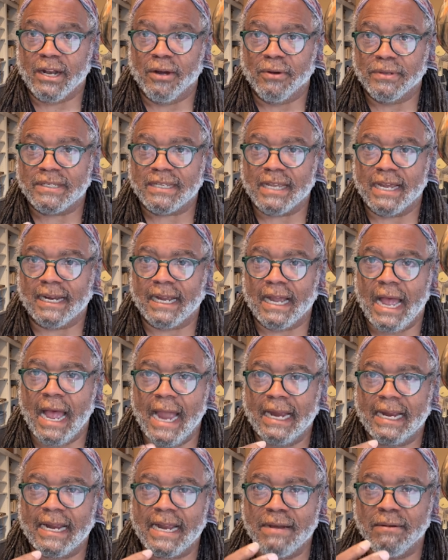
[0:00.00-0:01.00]
You know, it's
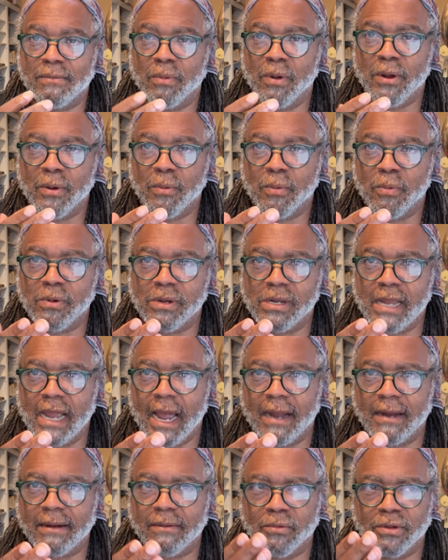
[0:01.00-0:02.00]
like I can
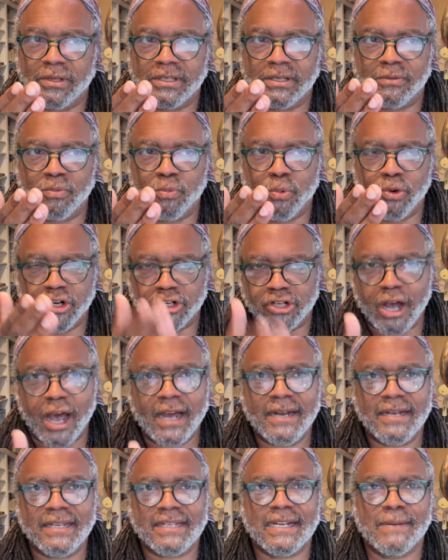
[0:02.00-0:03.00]
when when you're
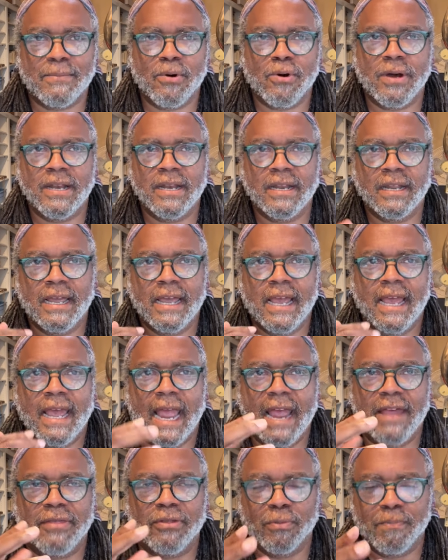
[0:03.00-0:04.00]
talking to someone
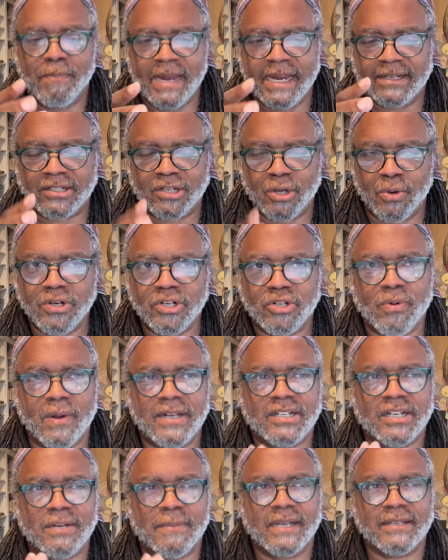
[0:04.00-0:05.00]
and they're being so
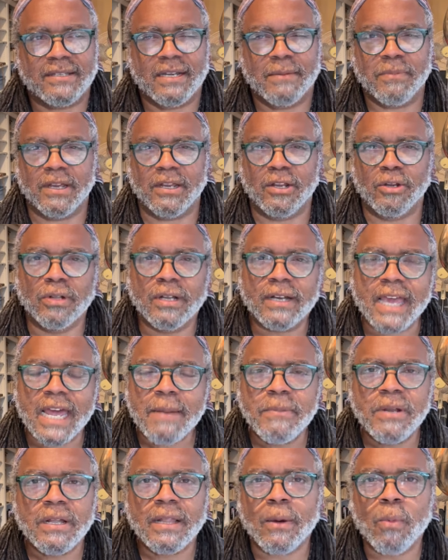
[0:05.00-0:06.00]
entrenched about something, you
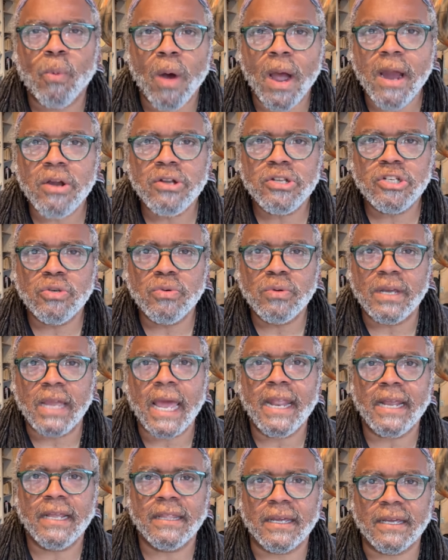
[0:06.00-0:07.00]
look at them, you're like, why aren't
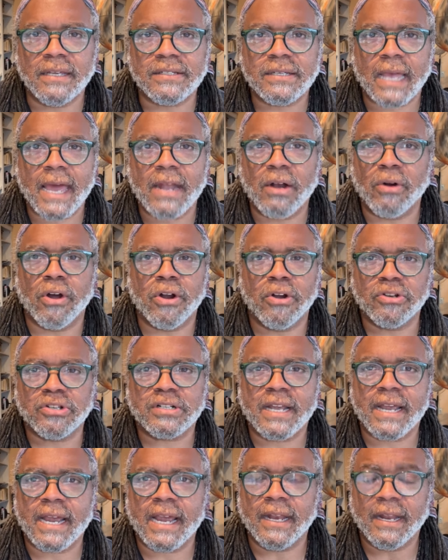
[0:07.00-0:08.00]
you getting this? I don't
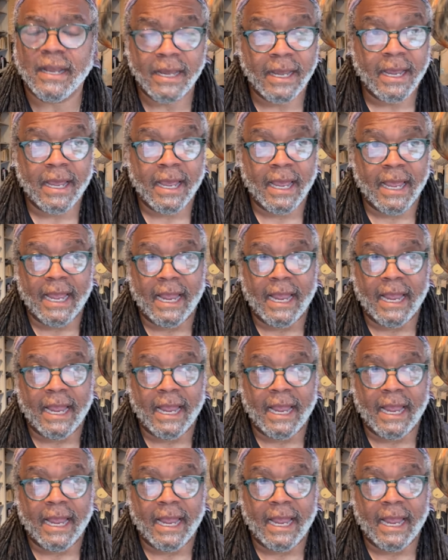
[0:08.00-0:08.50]
understand.